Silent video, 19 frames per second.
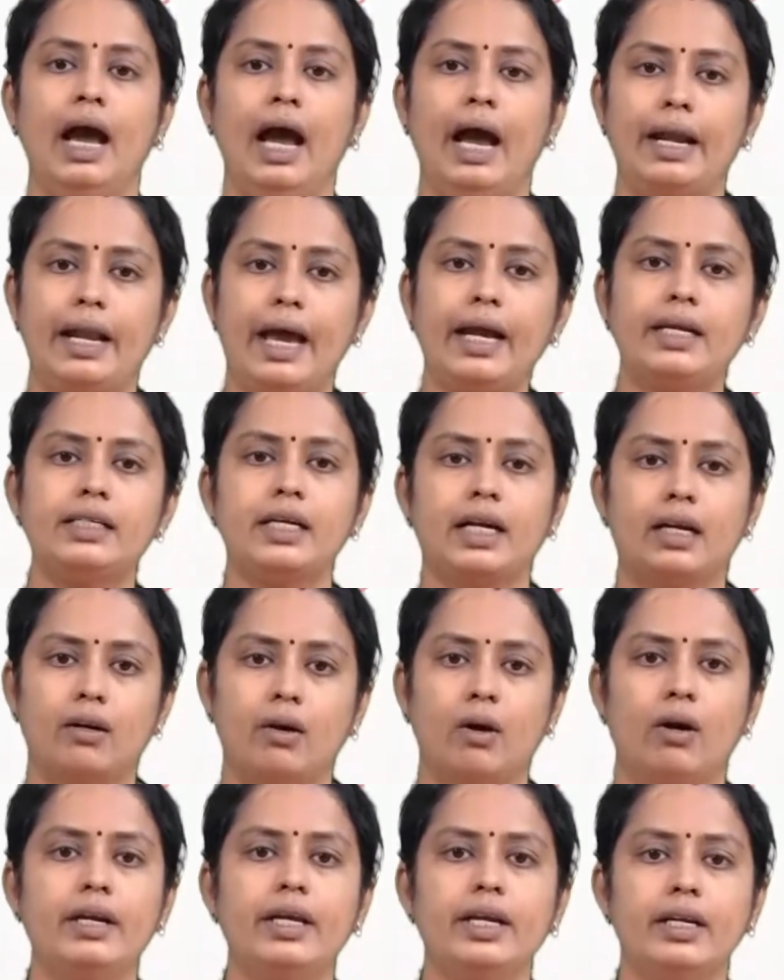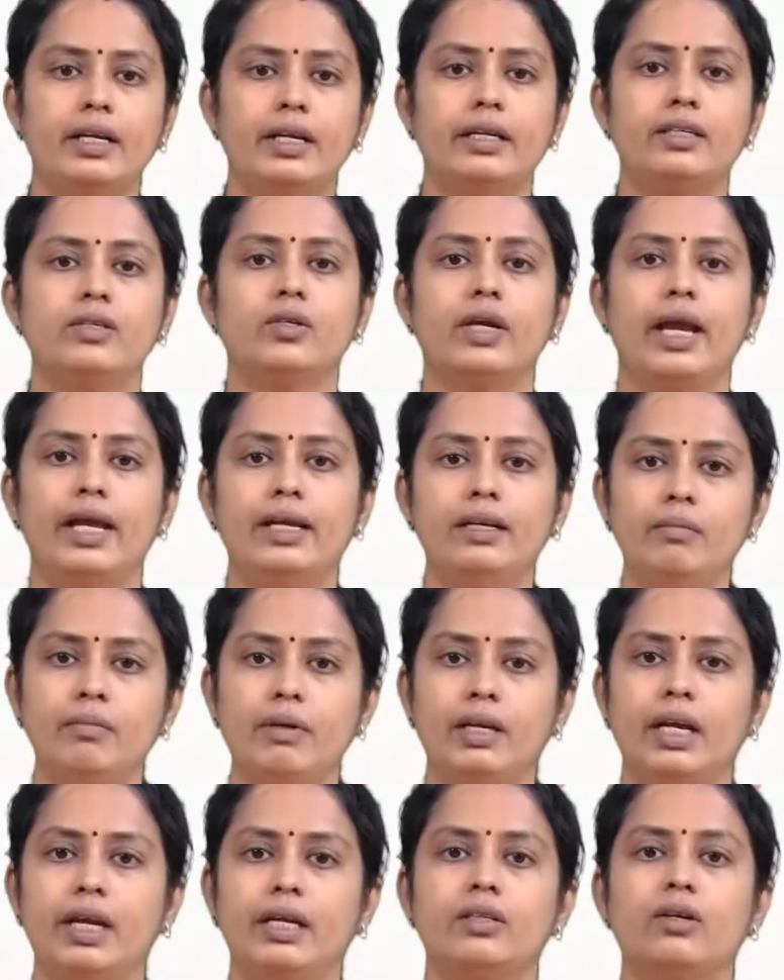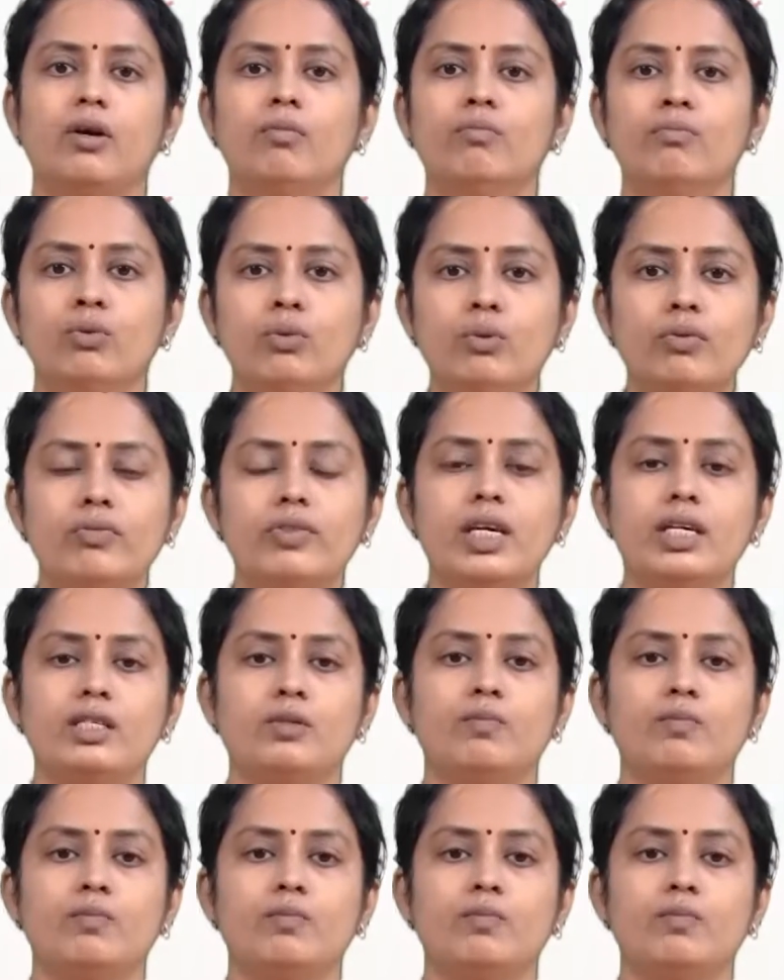and act accordingly to eliminate or move these